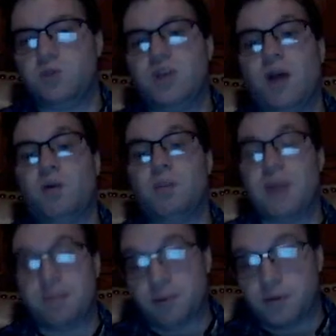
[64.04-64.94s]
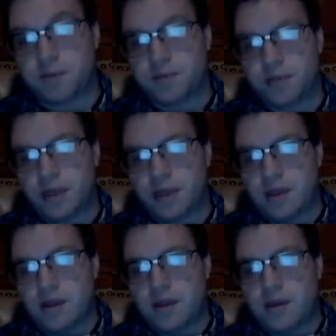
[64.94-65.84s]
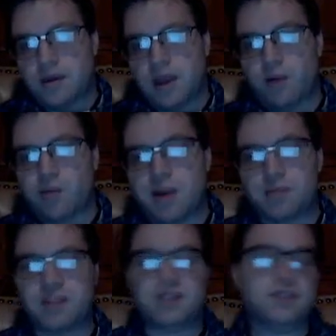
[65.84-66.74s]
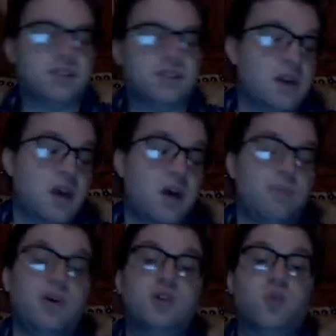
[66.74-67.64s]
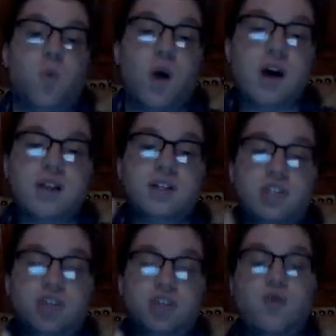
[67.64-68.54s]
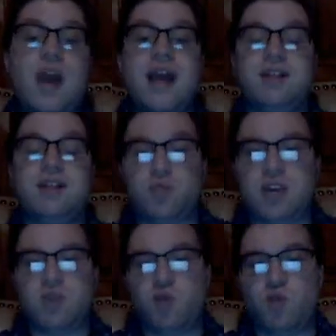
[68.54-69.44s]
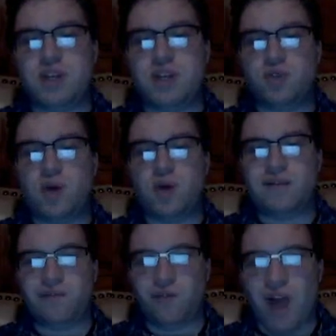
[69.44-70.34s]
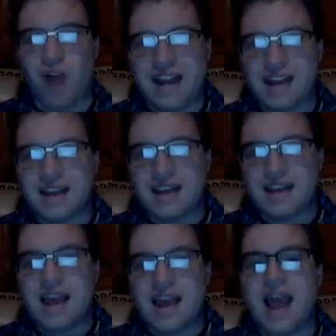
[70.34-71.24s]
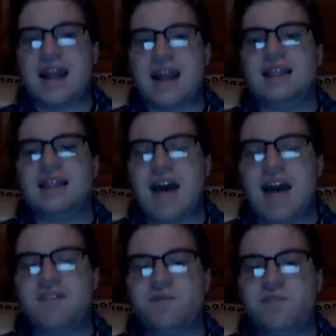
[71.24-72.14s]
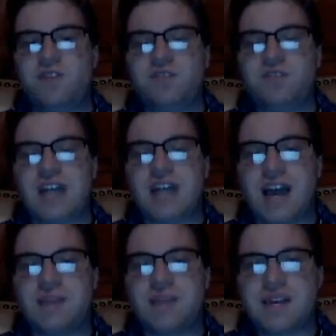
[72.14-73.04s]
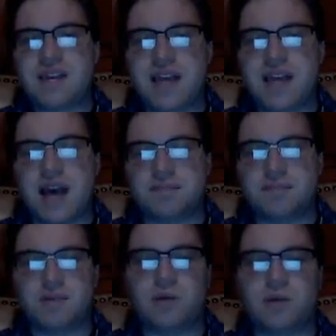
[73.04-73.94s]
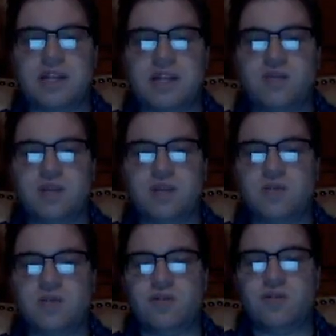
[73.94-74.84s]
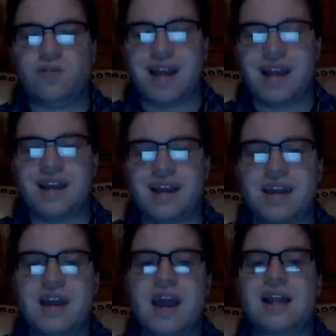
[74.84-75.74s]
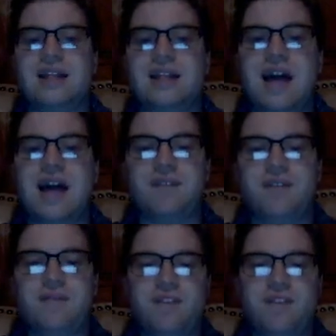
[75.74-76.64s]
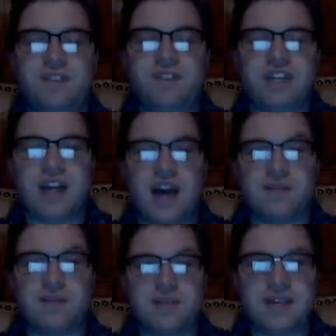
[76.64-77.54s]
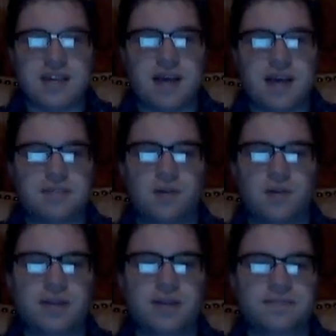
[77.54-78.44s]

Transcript: Now, remember this. Parts 1, 2, and 3 will be due on Friday at 11:59 p.m. All right, they will be due on Friday at 11:59 p.m. All right.